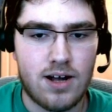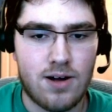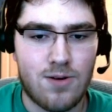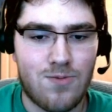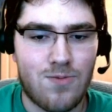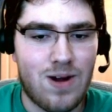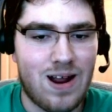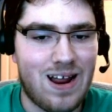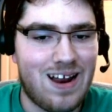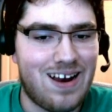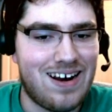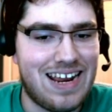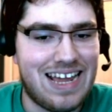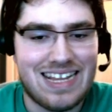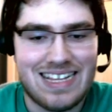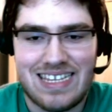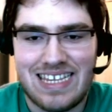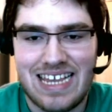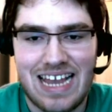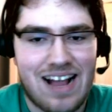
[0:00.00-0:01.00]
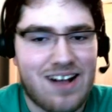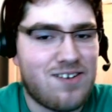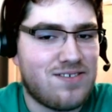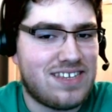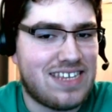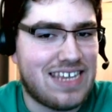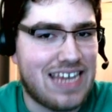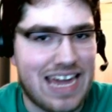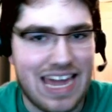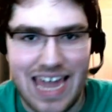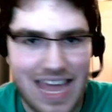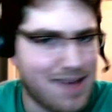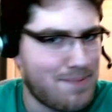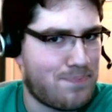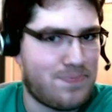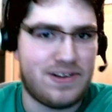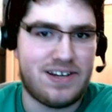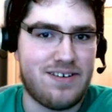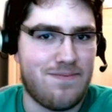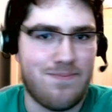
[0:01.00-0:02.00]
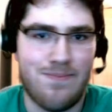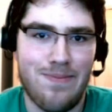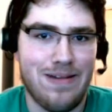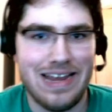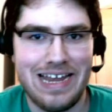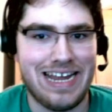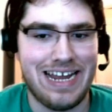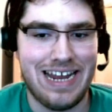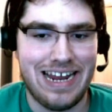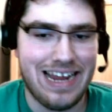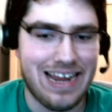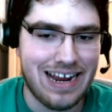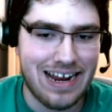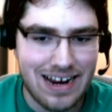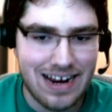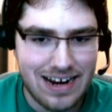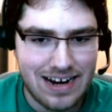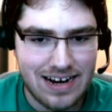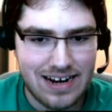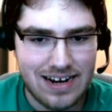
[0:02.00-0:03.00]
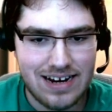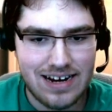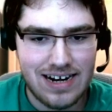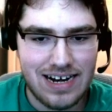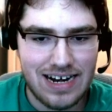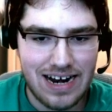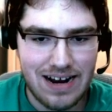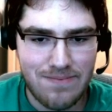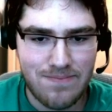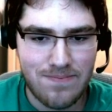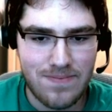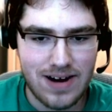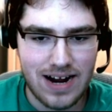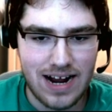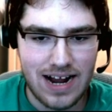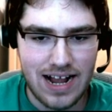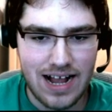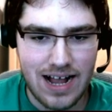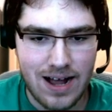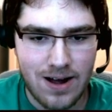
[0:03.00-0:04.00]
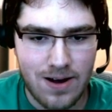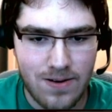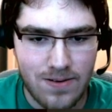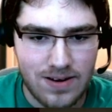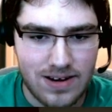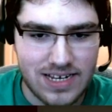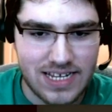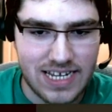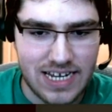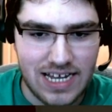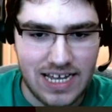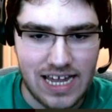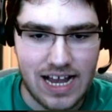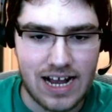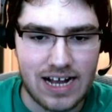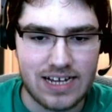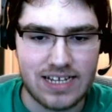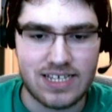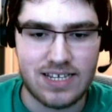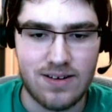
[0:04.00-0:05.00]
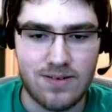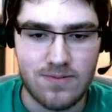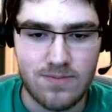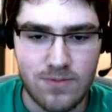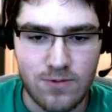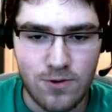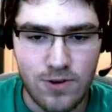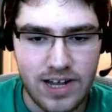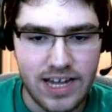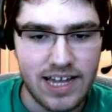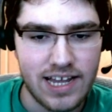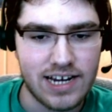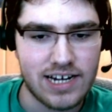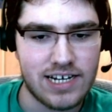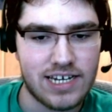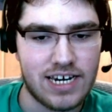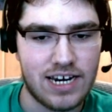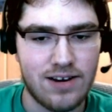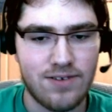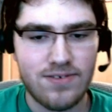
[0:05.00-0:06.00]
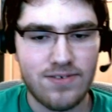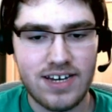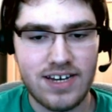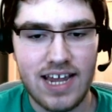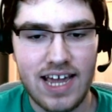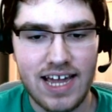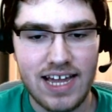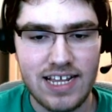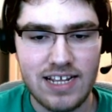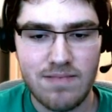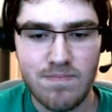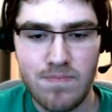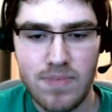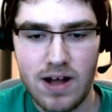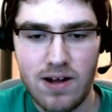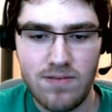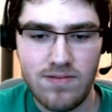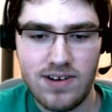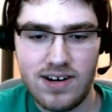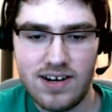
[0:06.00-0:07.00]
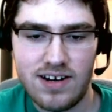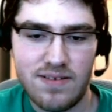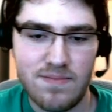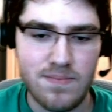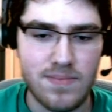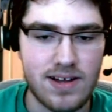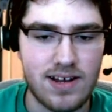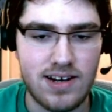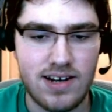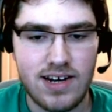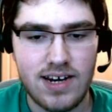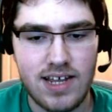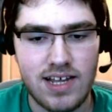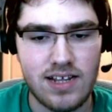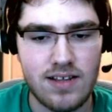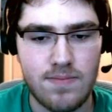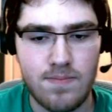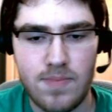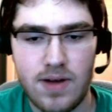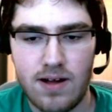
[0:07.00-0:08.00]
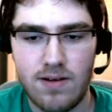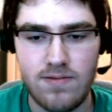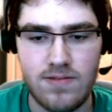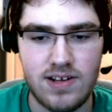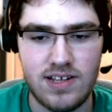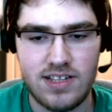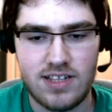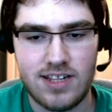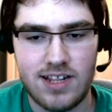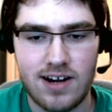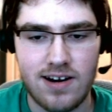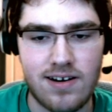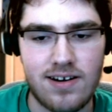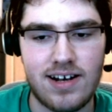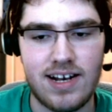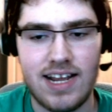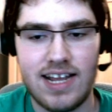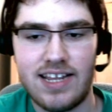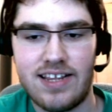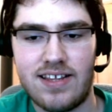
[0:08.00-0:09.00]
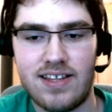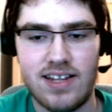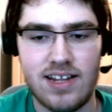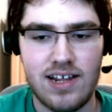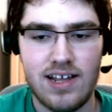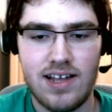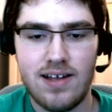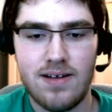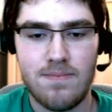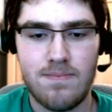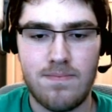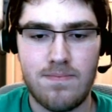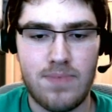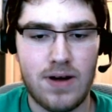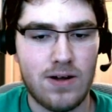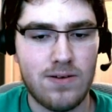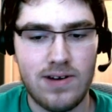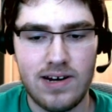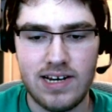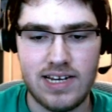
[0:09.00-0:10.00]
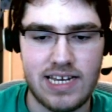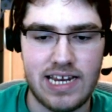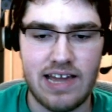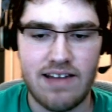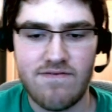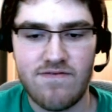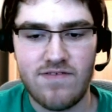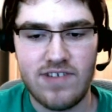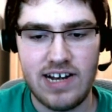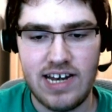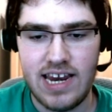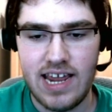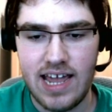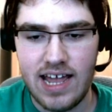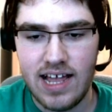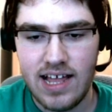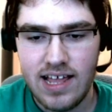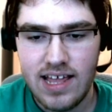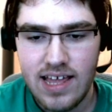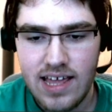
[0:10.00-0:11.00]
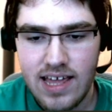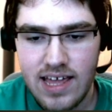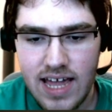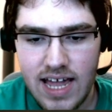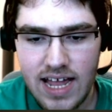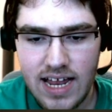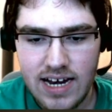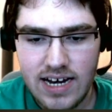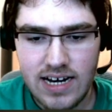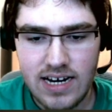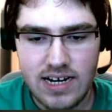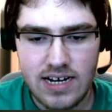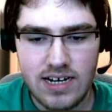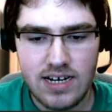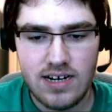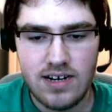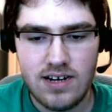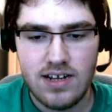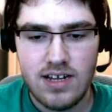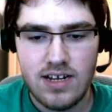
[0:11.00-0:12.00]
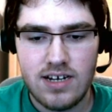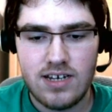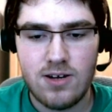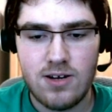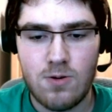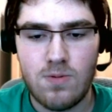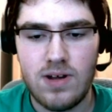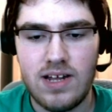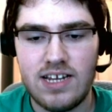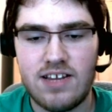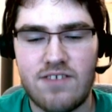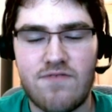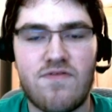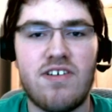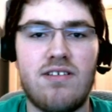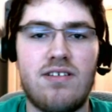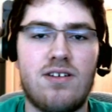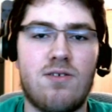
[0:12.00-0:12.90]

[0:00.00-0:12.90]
Well, that sounds hip to me. Yeah, old man. Go and see. You got some wing Tuesdays, boneless Mondays, boneless Thursdays, and boneless, boneless every, every other day. day. And then the, the it's from the